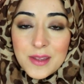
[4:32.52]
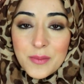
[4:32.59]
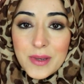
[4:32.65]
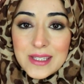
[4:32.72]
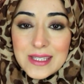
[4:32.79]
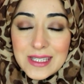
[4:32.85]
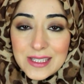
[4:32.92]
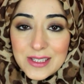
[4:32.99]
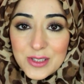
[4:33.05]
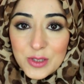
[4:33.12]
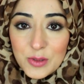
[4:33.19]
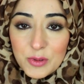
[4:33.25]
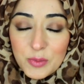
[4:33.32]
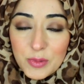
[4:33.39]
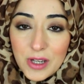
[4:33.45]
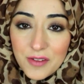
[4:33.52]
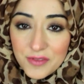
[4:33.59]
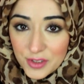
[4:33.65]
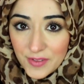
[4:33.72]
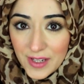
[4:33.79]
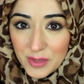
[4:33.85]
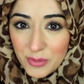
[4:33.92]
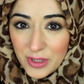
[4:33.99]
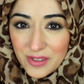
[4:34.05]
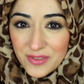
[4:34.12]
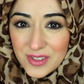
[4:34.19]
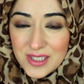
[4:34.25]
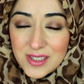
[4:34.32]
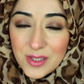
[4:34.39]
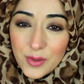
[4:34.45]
The best thing to do would be after you've had breakfast.